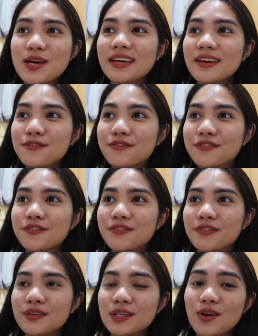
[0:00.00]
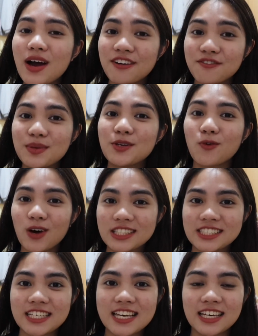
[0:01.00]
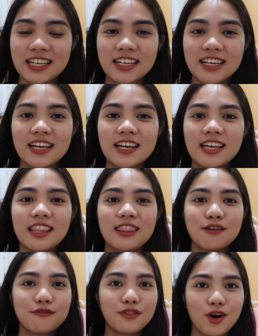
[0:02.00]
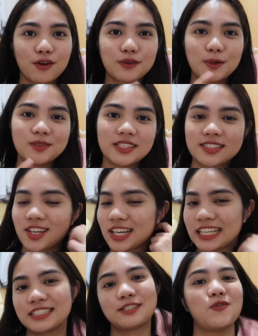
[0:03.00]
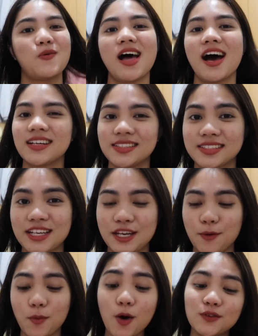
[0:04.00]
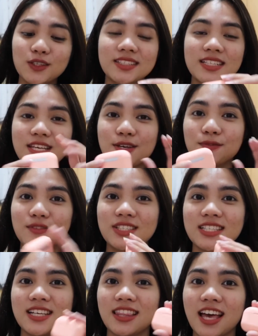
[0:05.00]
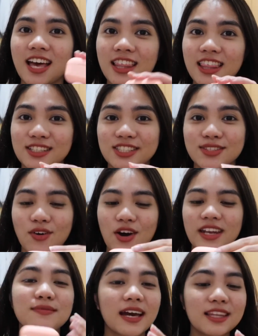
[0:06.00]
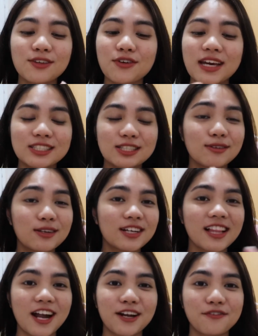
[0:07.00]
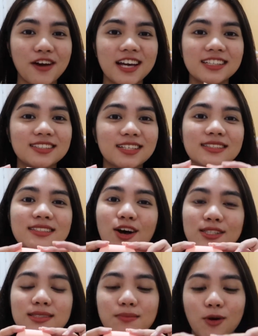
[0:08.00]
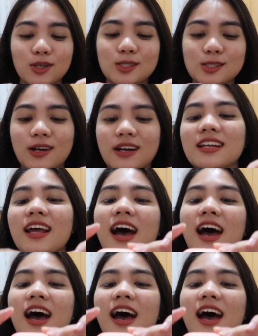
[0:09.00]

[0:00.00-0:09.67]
If you have been watching the vlog from the start, as in wala kang skinip, obviously, you've seen this one. By the way, I just want to clarify, this is not sponsored.